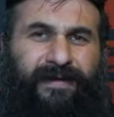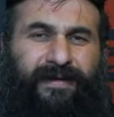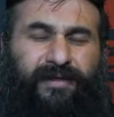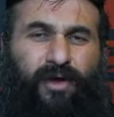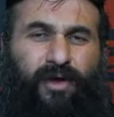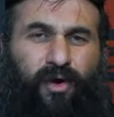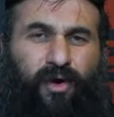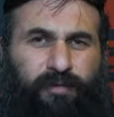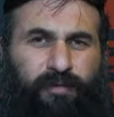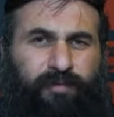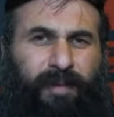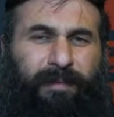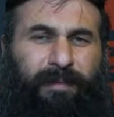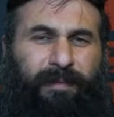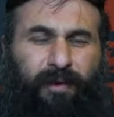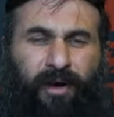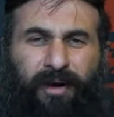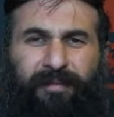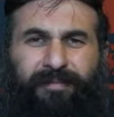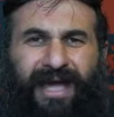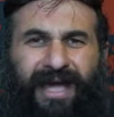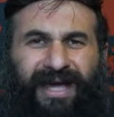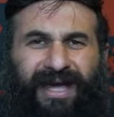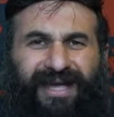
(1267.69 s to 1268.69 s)
Those people are
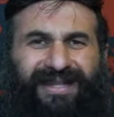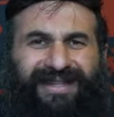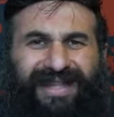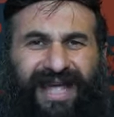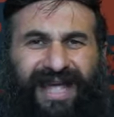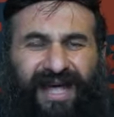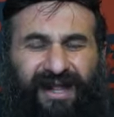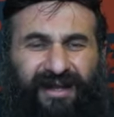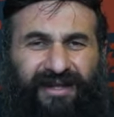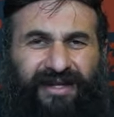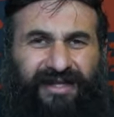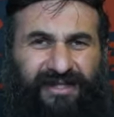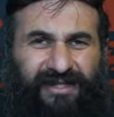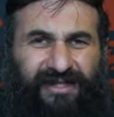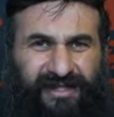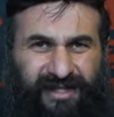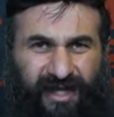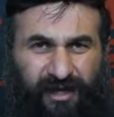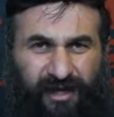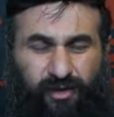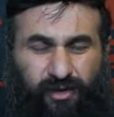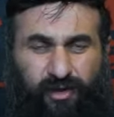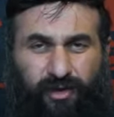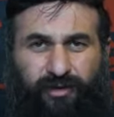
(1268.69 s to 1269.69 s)
making daily
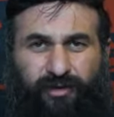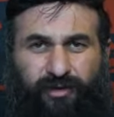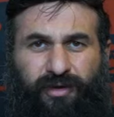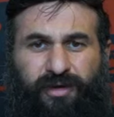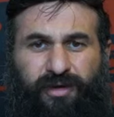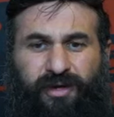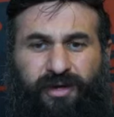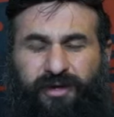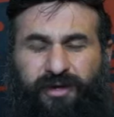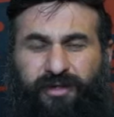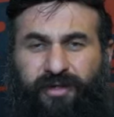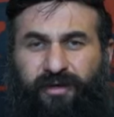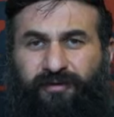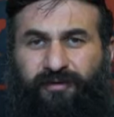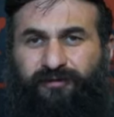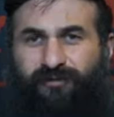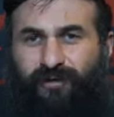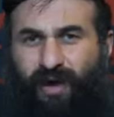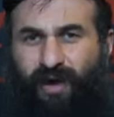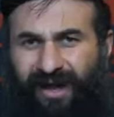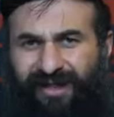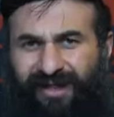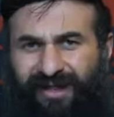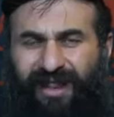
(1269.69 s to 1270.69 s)
decisions. The
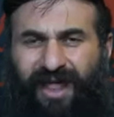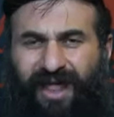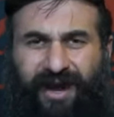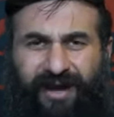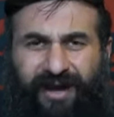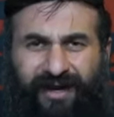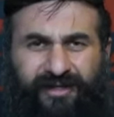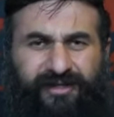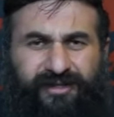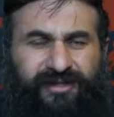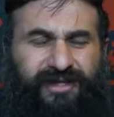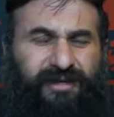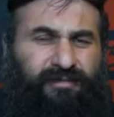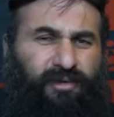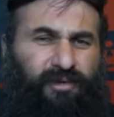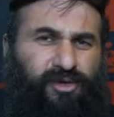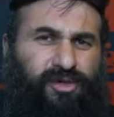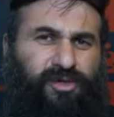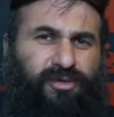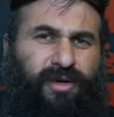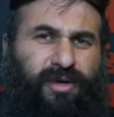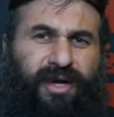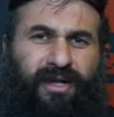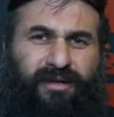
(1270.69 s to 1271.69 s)
front line has
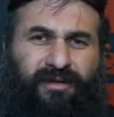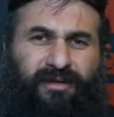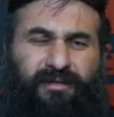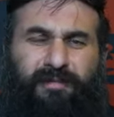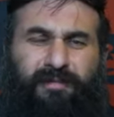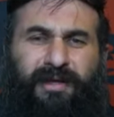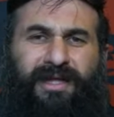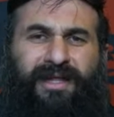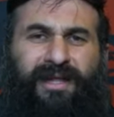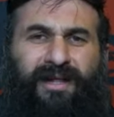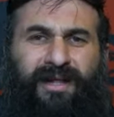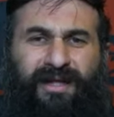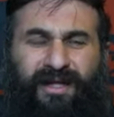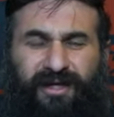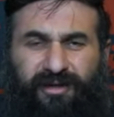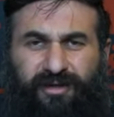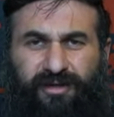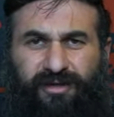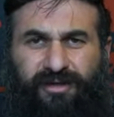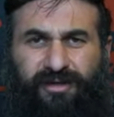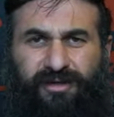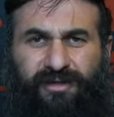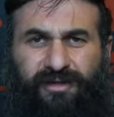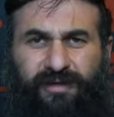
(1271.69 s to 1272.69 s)
demonstrated to be the
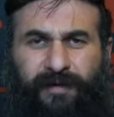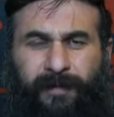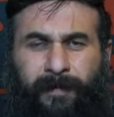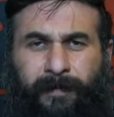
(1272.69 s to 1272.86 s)
leaders.